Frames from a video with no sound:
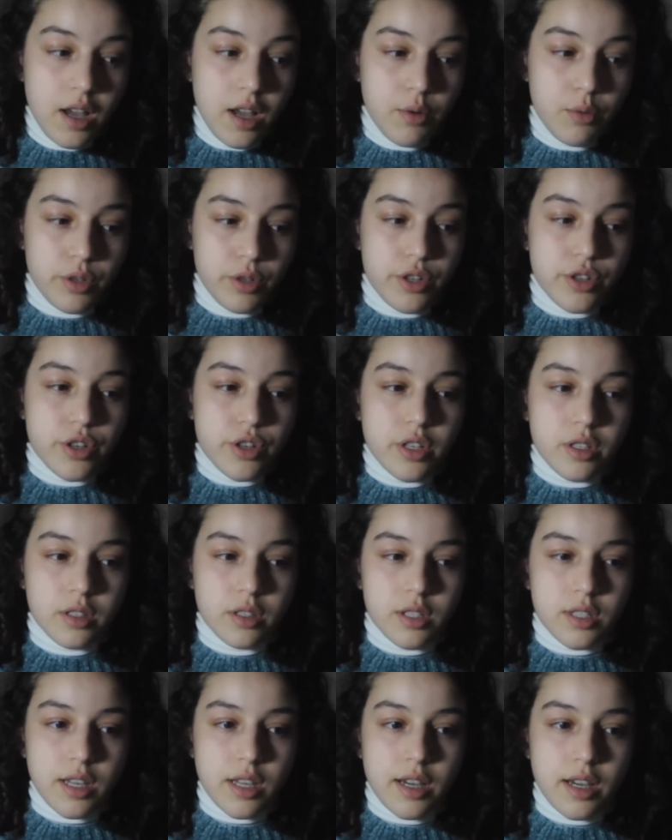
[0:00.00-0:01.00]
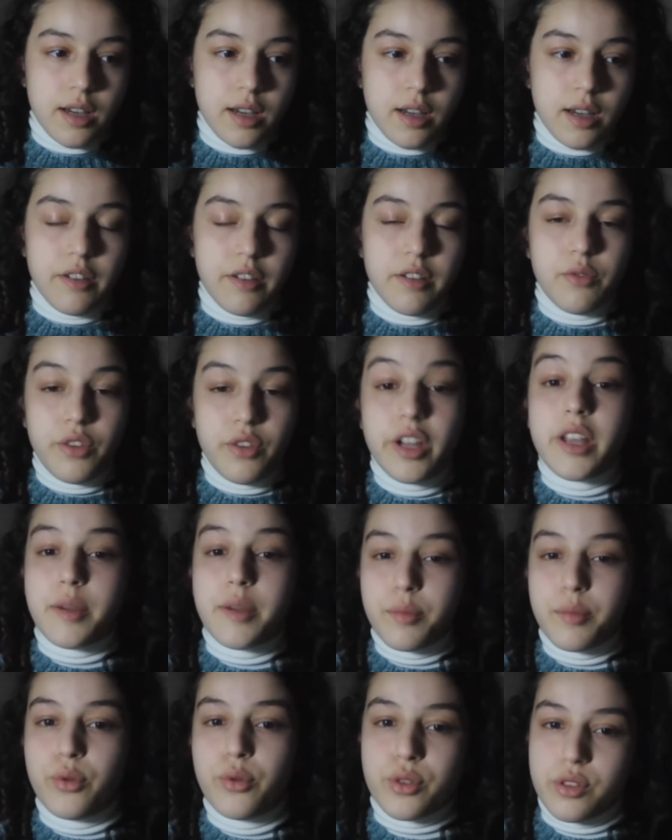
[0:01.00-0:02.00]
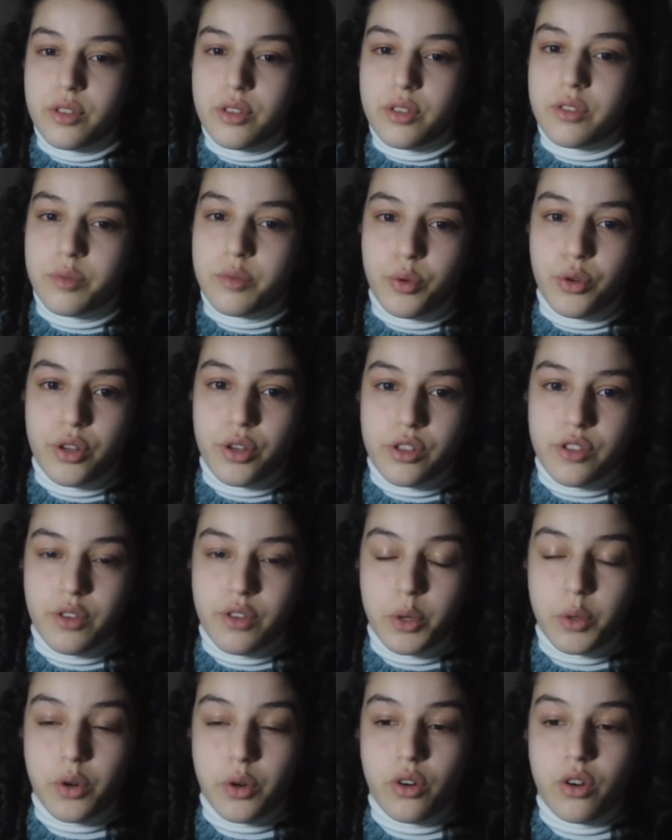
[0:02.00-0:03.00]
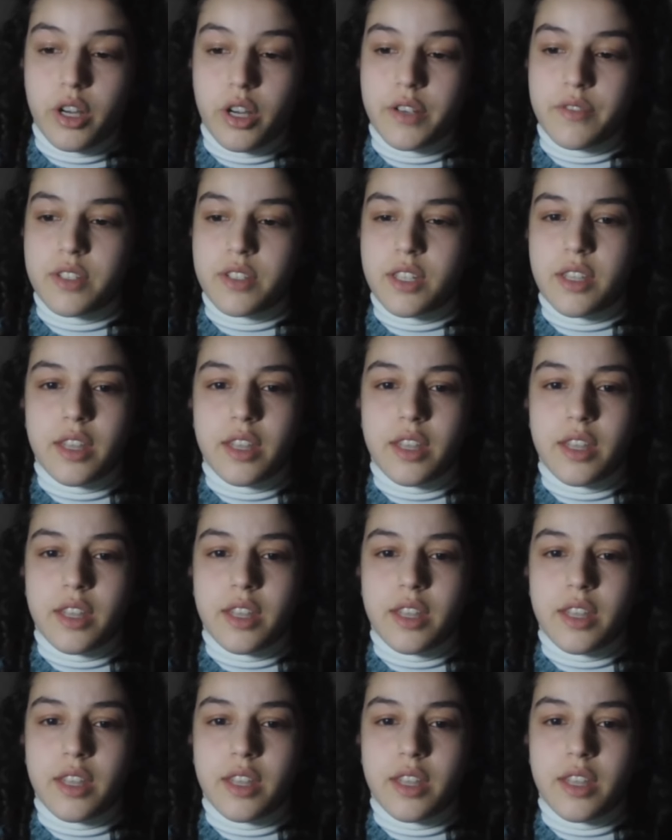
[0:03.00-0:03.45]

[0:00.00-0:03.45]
which is a very important part of our lives.